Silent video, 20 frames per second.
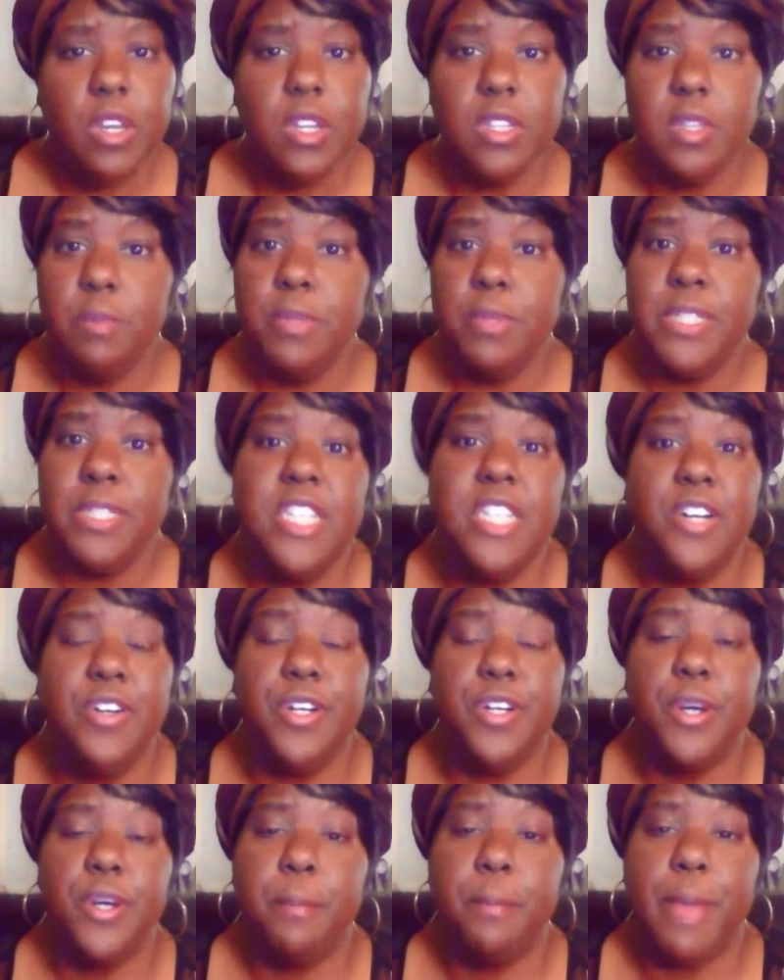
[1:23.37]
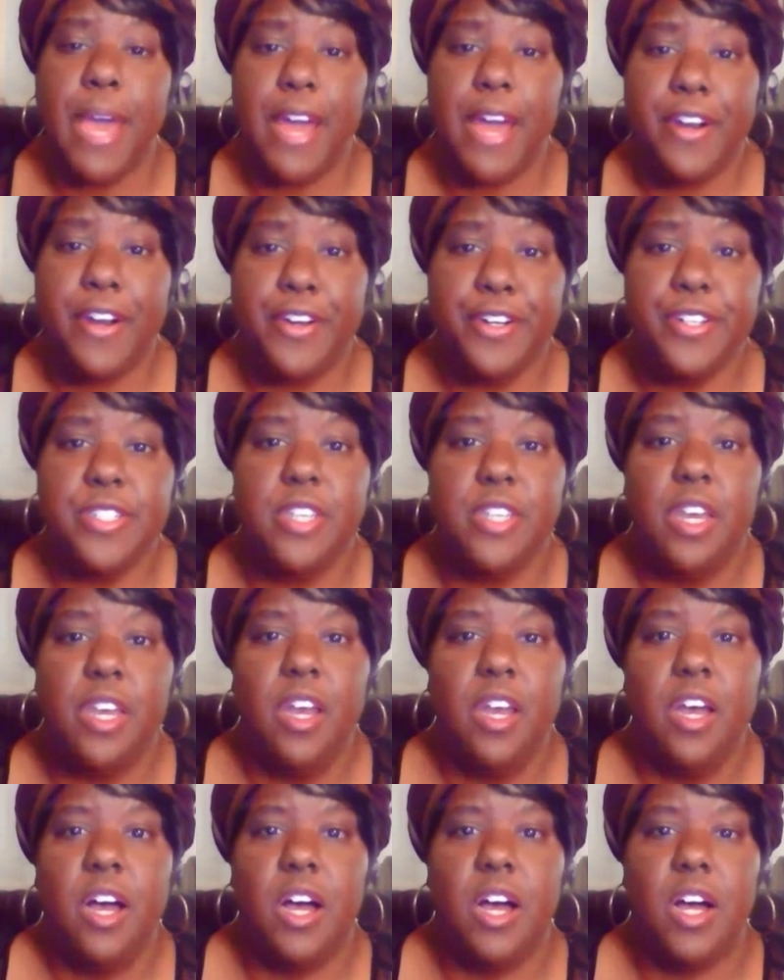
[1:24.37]
The material matters
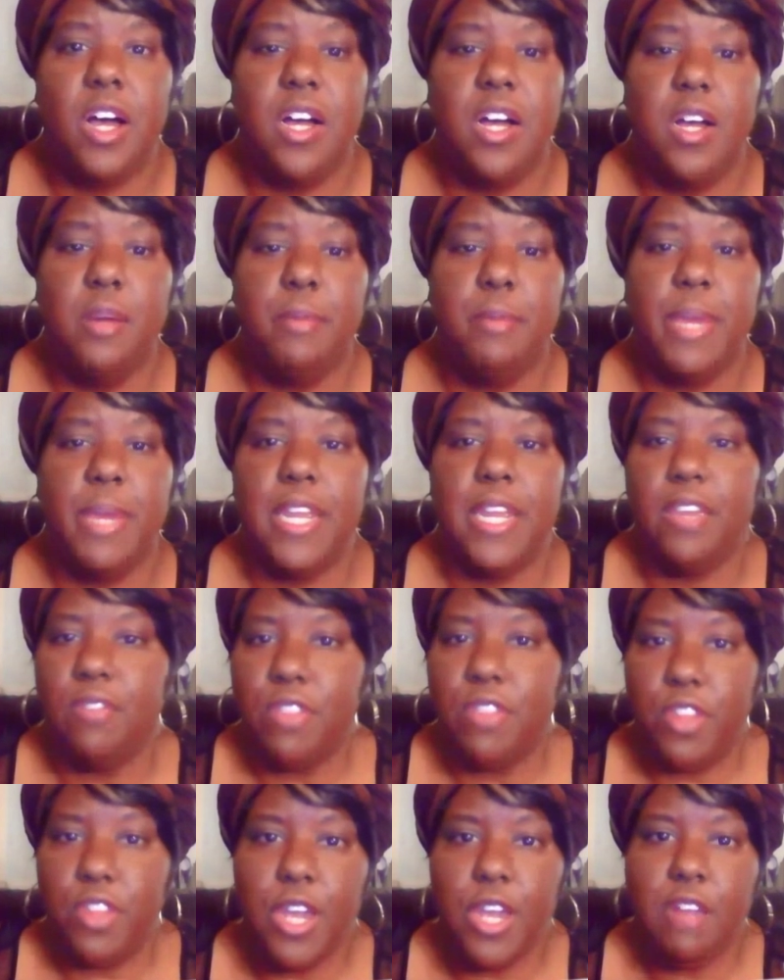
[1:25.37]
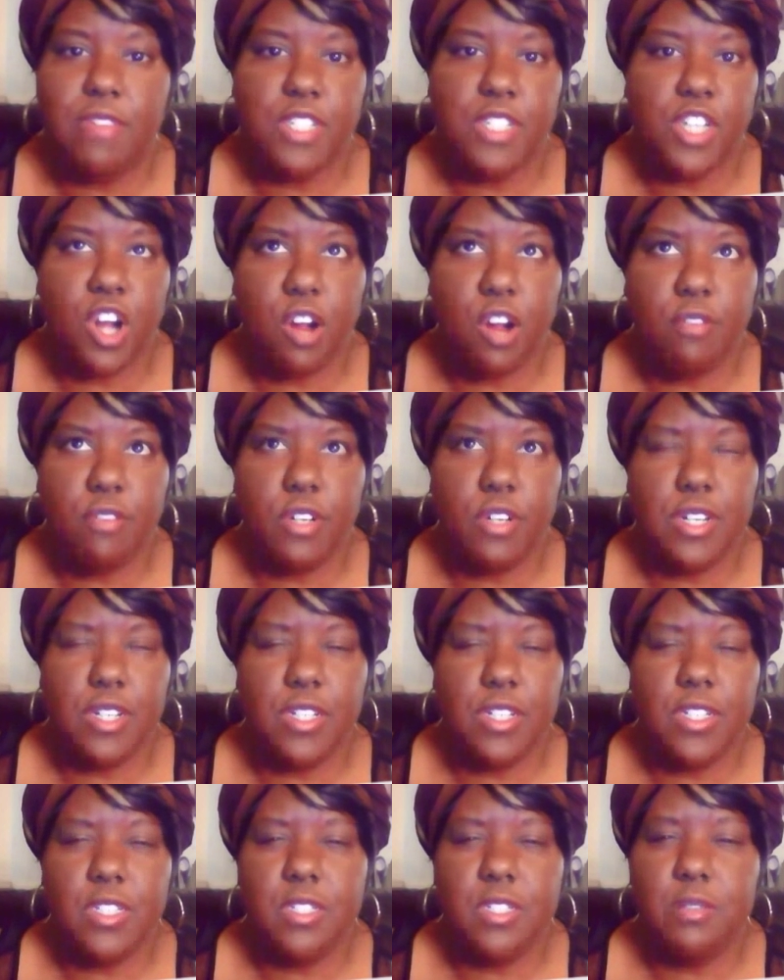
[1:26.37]
um, and even though you have a scarf
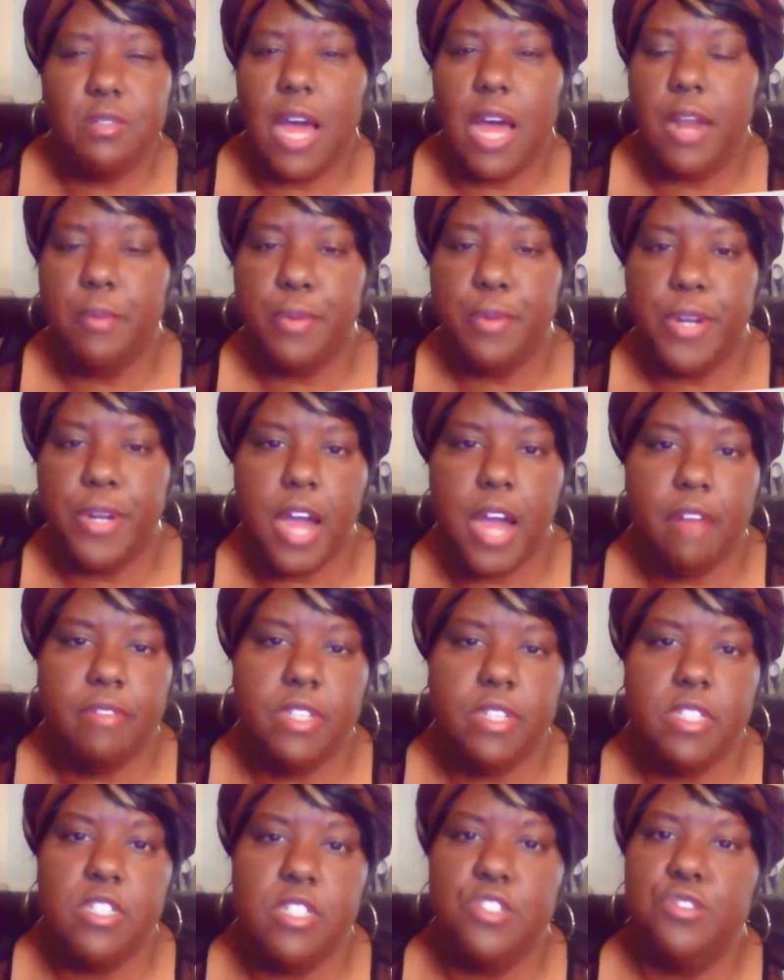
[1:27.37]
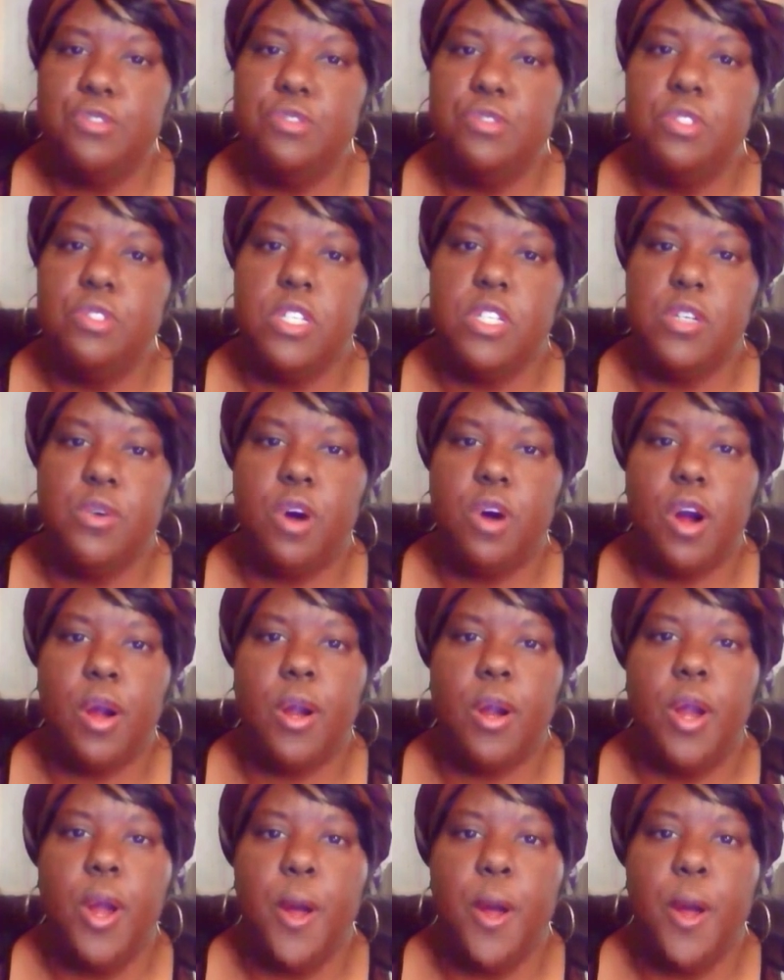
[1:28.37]
on it's kind of pretty obvious that you still are